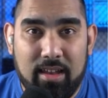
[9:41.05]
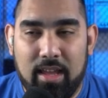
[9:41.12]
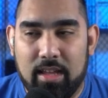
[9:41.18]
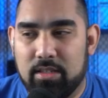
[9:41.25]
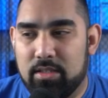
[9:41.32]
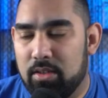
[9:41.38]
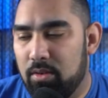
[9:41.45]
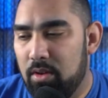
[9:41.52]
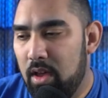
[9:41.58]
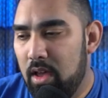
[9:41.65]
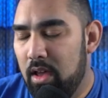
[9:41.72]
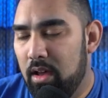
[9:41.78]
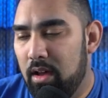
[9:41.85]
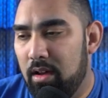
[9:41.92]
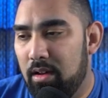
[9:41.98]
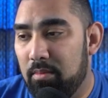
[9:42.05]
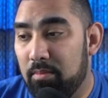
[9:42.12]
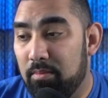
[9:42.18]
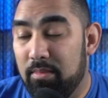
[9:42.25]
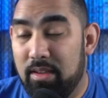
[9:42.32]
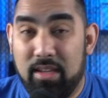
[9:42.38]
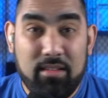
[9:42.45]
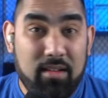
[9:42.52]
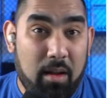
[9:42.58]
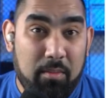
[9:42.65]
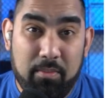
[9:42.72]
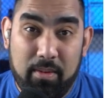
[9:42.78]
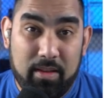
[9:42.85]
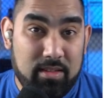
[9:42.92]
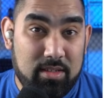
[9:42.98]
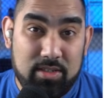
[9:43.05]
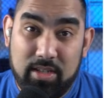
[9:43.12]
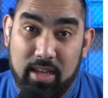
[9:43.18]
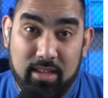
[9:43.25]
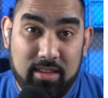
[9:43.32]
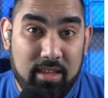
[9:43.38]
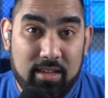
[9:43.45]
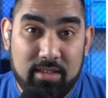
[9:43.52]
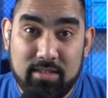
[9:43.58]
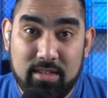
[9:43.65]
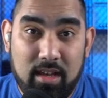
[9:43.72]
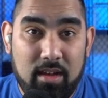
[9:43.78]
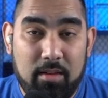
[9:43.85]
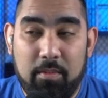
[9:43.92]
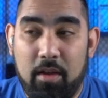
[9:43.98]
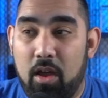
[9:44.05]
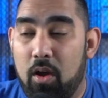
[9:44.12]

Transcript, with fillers: And so um, either I'm about to shake things up